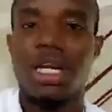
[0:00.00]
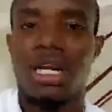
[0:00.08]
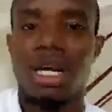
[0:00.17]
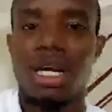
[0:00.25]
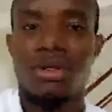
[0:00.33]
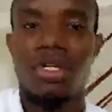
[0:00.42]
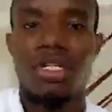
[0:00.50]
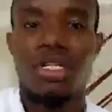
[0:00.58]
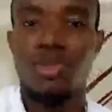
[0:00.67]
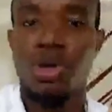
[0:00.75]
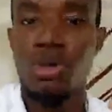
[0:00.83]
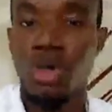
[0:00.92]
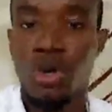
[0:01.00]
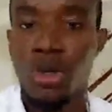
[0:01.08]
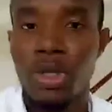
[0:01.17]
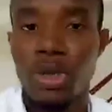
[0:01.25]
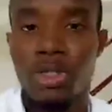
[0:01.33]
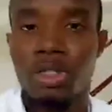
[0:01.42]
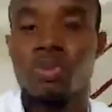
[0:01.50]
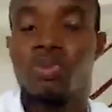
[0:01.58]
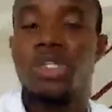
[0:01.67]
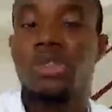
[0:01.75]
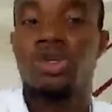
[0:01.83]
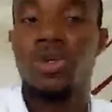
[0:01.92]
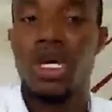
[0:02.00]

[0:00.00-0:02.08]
Now there's a promo going on which is going